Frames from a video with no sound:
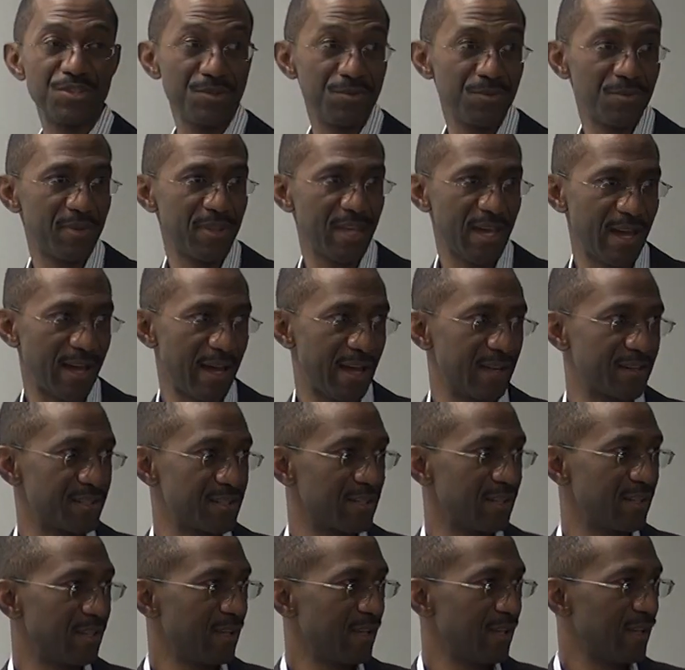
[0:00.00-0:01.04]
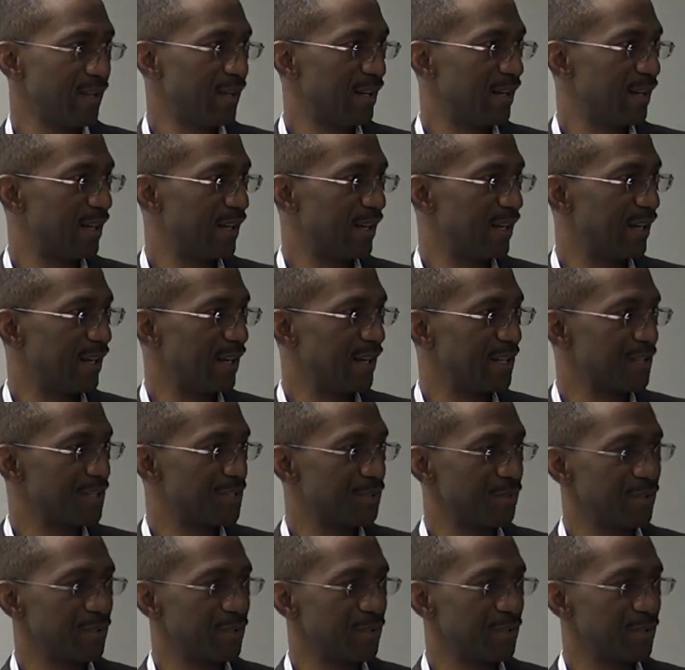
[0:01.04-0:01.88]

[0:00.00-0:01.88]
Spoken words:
do that,